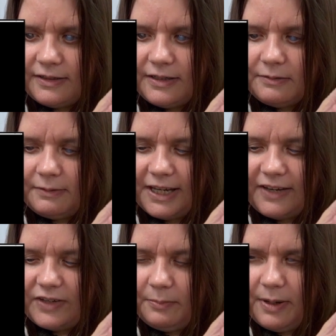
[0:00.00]
We
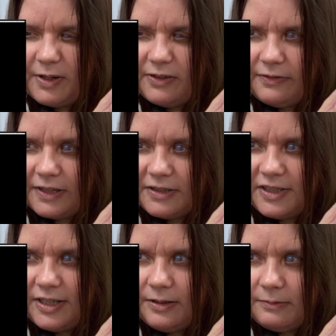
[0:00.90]
have a memo
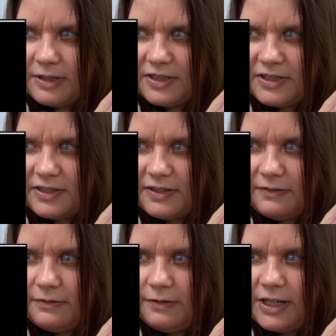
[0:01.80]
function, which is just a
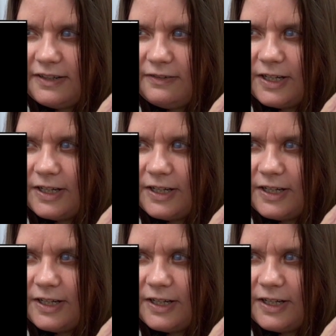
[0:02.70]
very,